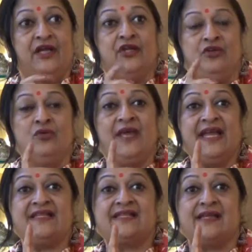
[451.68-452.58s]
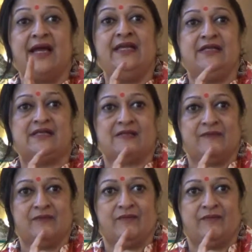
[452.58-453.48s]
you get signs
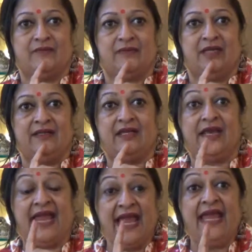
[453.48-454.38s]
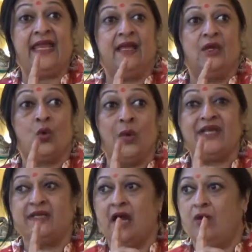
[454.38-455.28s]
that, hey,
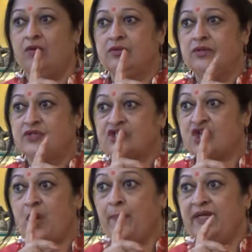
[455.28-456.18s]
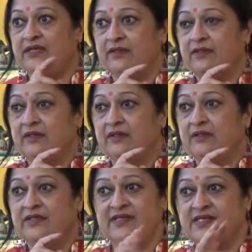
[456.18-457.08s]
quit now, stop it.
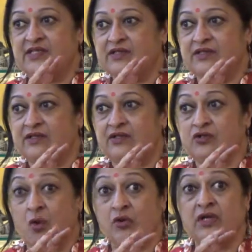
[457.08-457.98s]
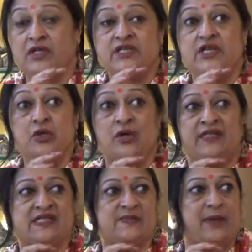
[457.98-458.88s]
Don't continue on
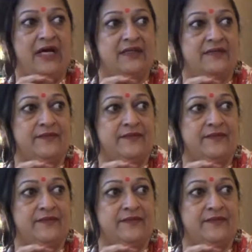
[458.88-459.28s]
this path.